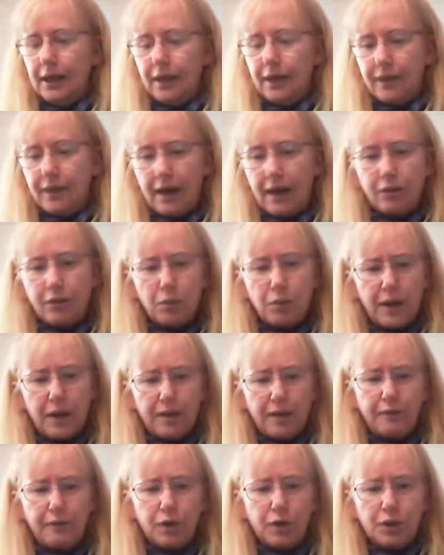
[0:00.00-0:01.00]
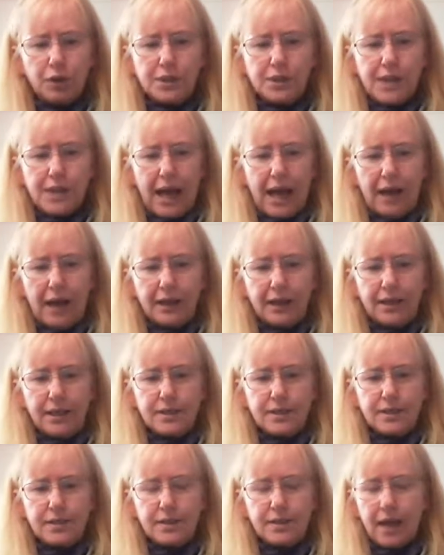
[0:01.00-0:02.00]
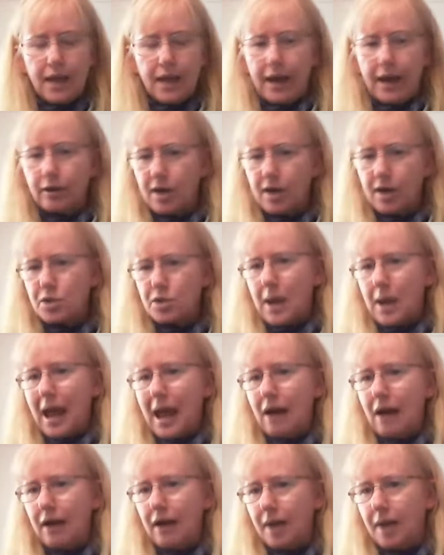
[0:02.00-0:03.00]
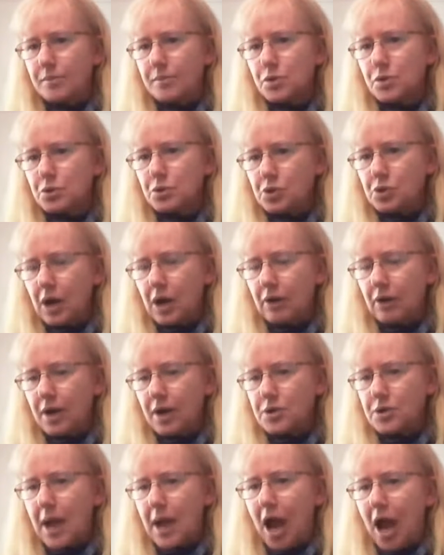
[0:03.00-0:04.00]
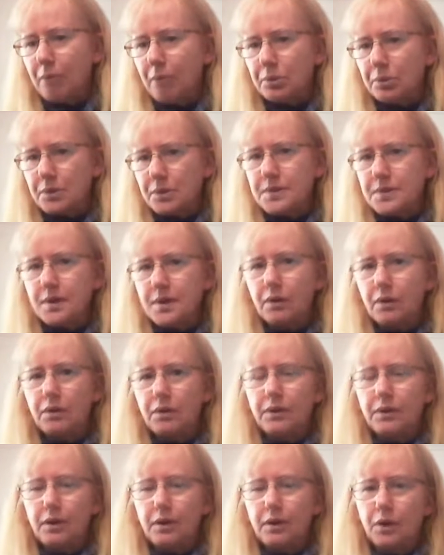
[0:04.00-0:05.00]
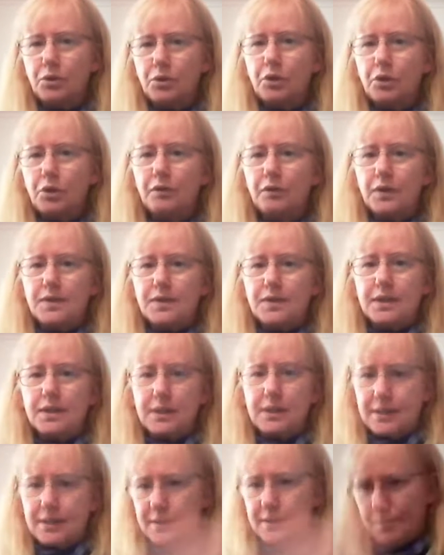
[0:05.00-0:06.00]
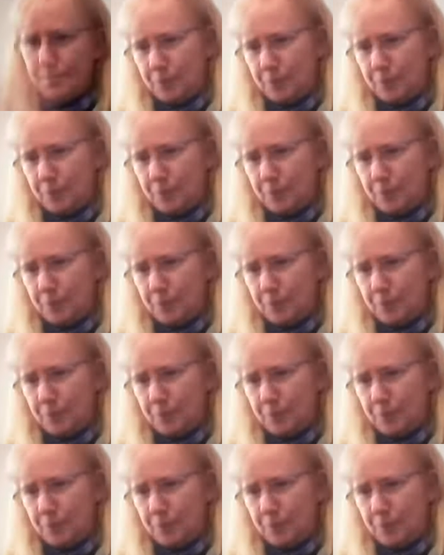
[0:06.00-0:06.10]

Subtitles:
The other way they've gone down is graduate outcomes or graduate outputs. So universities,